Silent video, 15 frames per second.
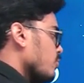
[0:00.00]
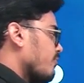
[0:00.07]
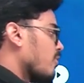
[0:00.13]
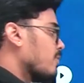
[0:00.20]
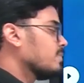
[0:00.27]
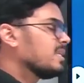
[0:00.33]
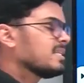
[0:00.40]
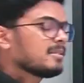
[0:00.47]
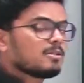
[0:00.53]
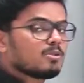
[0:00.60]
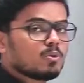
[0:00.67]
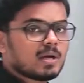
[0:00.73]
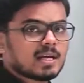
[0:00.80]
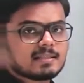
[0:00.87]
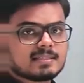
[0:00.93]
So from this
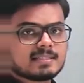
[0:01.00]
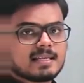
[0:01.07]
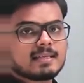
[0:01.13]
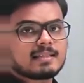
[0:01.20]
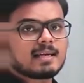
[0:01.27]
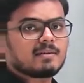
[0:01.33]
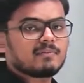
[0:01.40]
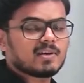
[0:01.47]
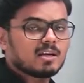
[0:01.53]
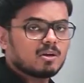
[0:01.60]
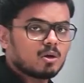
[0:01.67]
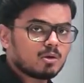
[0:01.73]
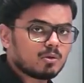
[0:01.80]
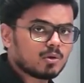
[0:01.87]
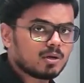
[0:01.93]
you can say that we are
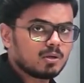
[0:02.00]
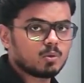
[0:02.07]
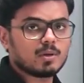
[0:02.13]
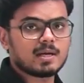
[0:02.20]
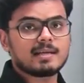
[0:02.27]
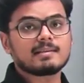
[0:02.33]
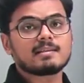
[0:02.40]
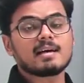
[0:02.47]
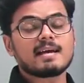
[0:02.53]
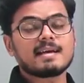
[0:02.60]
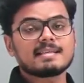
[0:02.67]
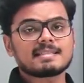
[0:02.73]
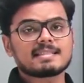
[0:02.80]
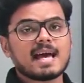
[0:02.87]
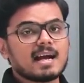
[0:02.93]
not going to get the
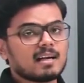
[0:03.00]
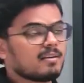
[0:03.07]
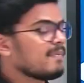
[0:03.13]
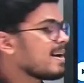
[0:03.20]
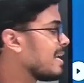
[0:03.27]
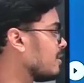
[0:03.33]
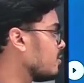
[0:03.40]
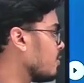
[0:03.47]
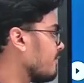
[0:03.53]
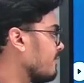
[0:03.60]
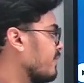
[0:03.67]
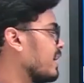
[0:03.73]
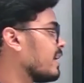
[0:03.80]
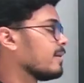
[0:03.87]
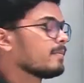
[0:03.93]
exact value
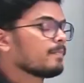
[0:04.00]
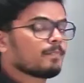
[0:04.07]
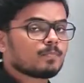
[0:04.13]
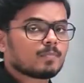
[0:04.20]
of k.